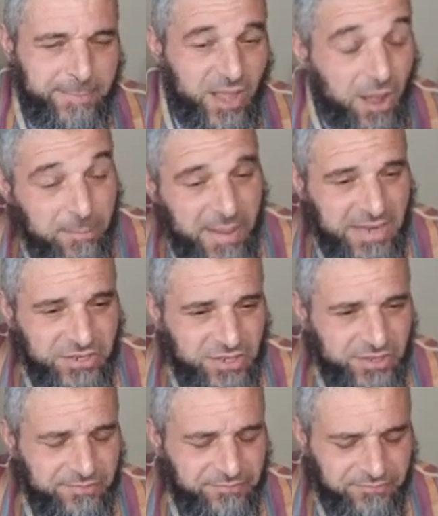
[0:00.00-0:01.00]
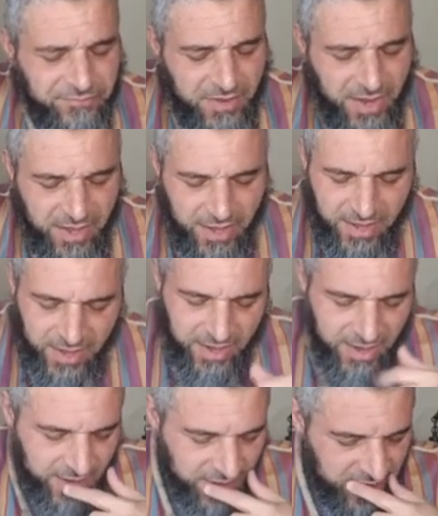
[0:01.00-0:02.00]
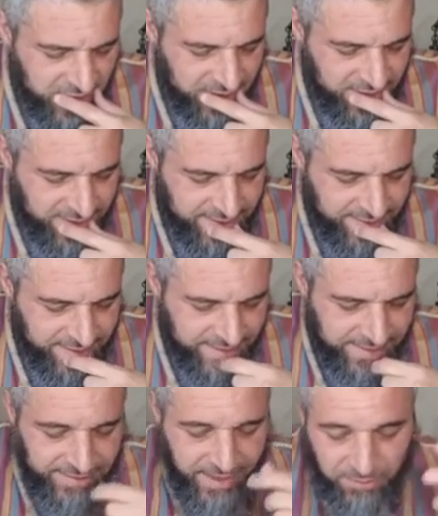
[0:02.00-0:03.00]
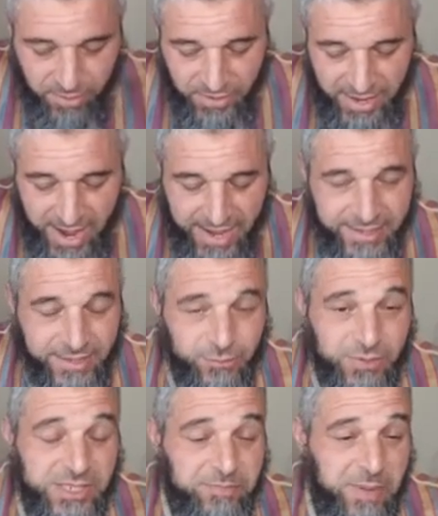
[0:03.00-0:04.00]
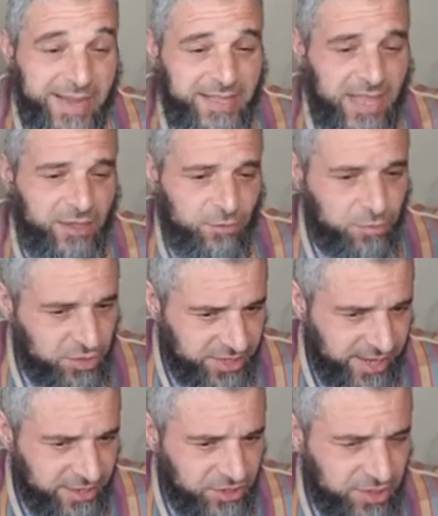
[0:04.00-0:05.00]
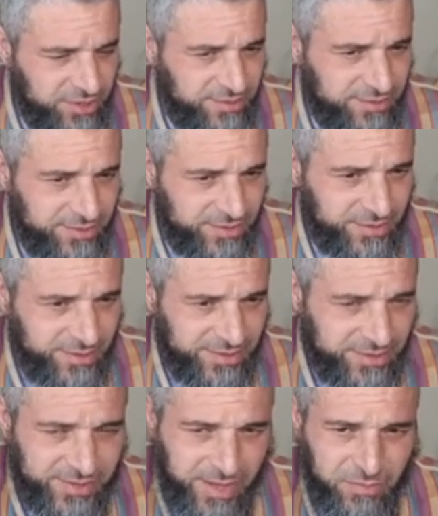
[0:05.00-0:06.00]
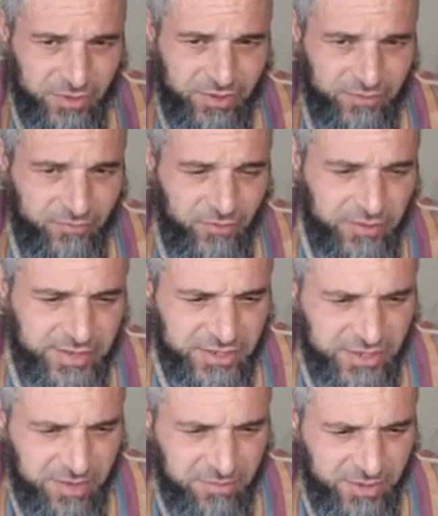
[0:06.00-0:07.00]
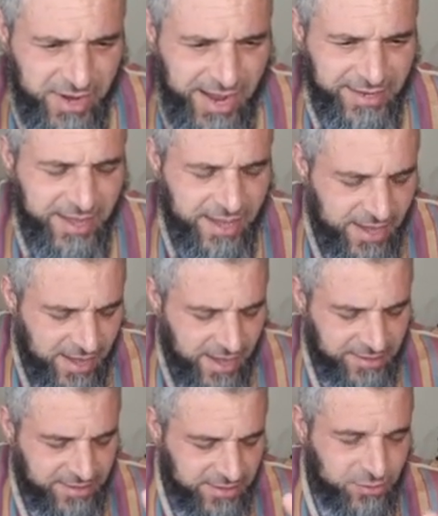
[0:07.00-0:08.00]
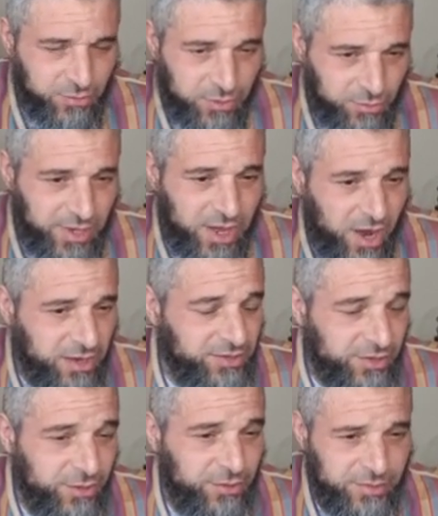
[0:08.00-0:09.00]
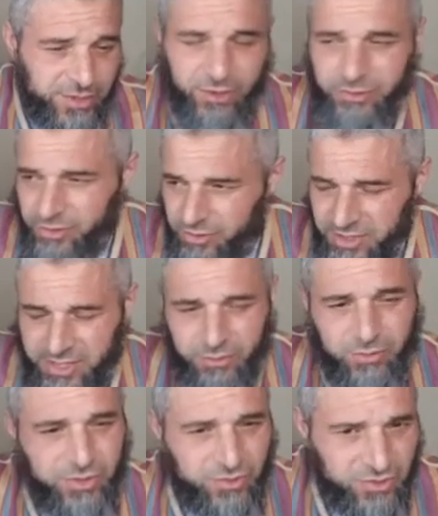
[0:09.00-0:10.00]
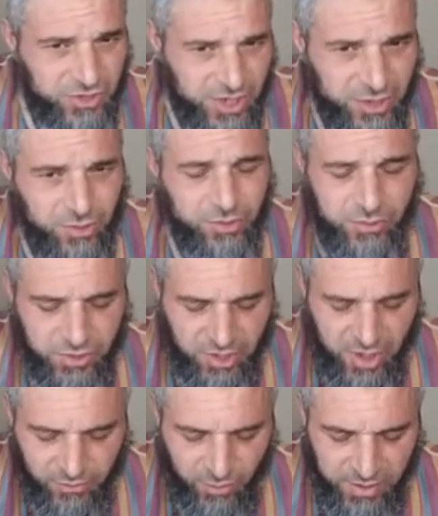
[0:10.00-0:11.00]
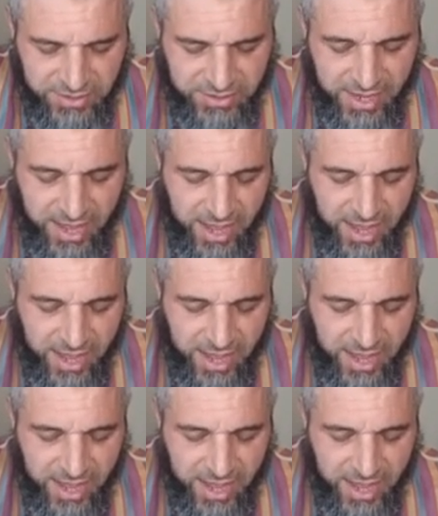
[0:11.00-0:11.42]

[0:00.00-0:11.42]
compassion. Number 9, respect and appreciation. That's number foundation number 9, and this is with regard to, you know, using it with your children, with your loved ones.